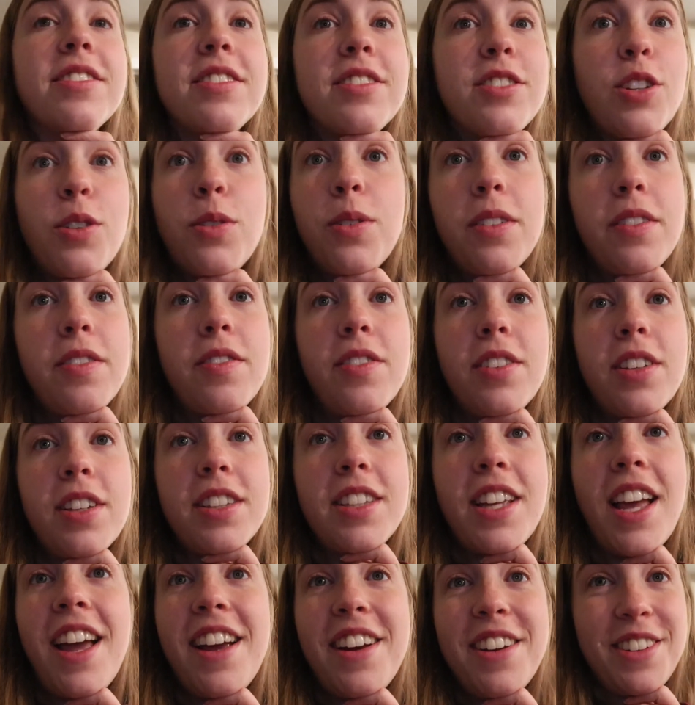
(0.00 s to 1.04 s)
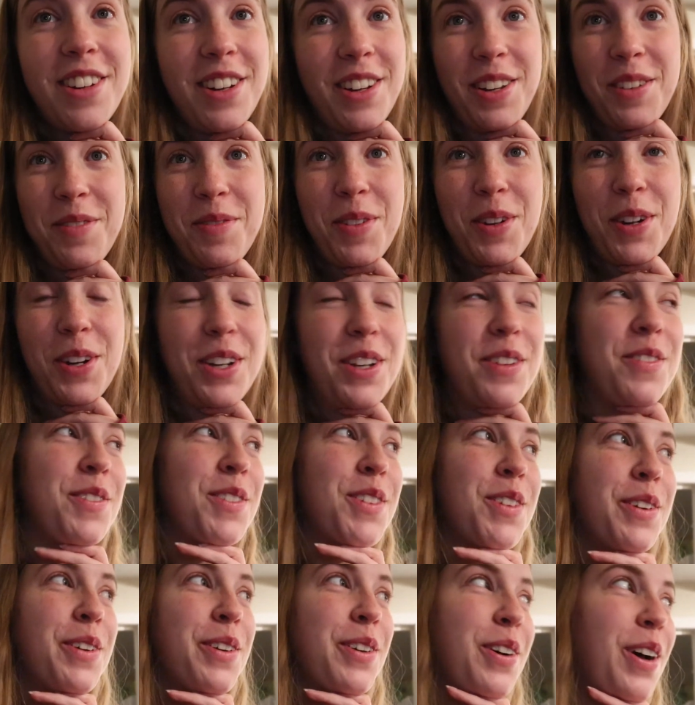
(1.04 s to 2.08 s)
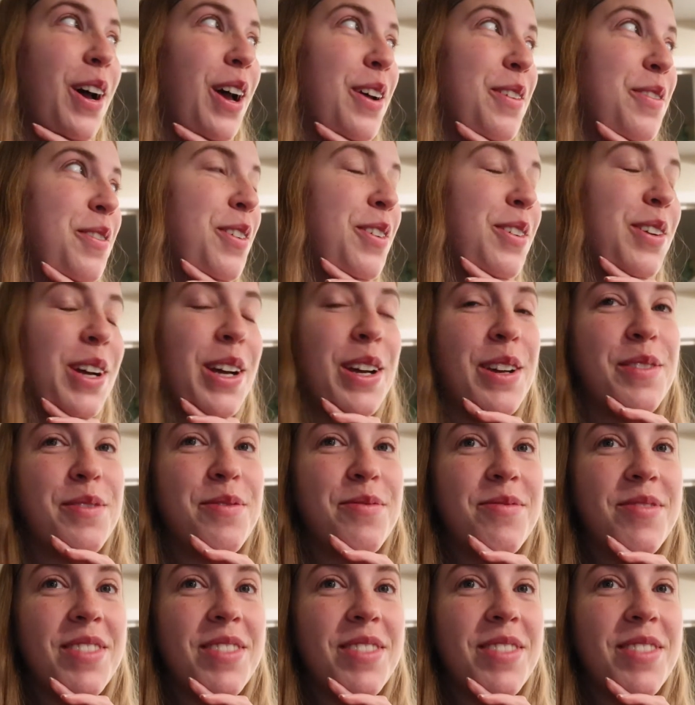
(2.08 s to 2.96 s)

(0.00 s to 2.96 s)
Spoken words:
don't even feel tired anymore, even though I woke up.